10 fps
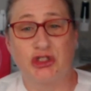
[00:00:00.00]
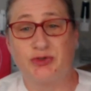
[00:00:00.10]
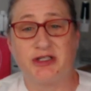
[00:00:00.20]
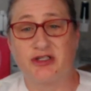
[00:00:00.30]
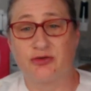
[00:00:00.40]

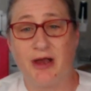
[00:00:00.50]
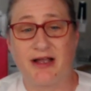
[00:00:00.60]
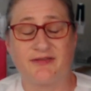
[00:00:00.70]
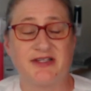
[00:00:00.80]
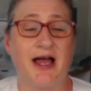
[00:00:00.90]
losing
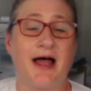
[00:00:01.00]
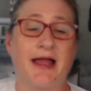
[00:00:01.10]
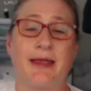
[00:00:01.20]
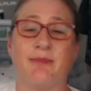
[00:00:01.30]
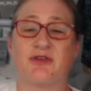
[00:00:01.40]
track of
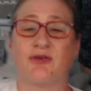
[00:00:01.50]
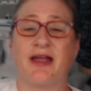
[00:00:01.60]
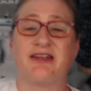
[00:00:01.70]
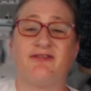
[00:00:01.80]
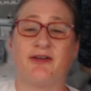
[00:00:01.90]
time
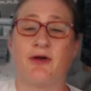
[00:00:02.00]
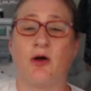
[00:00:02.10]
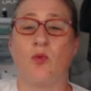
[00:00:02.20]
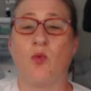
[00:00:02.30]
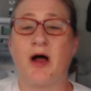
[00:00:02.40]
trying to figure
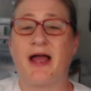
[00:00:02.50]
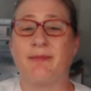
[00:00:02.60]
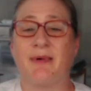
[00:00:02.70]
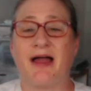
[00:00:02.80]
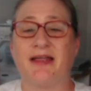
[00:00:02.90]
out why
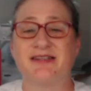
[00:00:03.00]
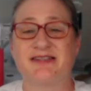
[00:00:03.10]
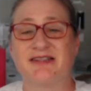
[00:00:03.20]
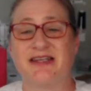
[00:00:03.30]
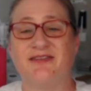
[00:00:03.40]
my
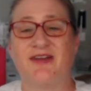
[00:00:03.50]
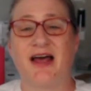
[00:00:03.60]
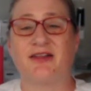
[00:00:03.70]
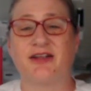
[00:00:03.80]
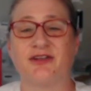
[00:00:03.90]
sleeve
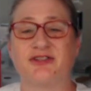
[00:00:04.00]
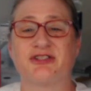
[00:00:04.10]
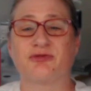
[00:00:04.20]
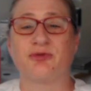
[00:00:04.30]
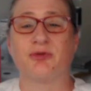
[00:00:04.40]
got a little
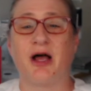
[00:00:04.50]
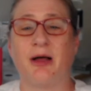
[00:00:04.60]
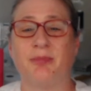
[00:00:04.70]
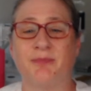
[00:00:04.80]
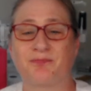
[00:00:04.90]
screwed
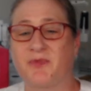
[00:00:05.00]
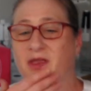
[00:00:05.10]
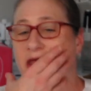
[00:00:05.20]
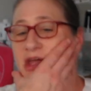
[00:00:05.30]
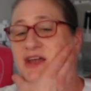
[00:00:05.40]
up
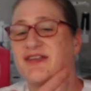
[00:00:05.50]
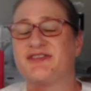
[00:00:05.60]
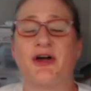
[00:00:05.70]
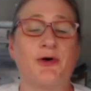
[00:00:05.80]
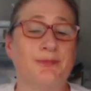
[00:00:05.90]

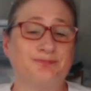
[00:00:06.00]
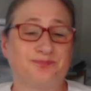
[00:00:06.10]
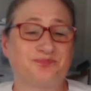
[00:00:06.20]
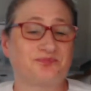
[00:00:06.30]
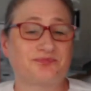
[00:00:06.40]
so
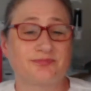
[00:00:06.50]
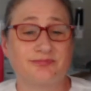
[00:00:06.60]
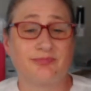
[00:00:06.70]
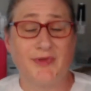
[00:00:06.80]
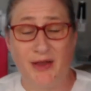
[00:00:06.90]

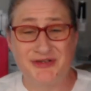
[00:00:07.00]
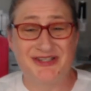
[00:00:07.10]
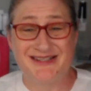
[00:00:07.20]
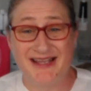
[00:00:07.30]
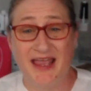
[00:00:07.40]
I was
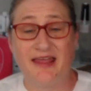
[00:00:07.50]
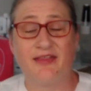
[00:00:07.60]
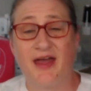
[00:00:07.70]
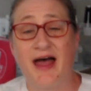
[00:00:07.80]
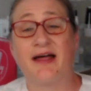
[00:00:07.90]
just
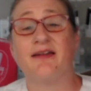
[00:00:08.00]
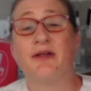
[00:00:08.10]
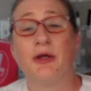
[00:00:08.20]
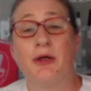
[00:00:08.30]
saying that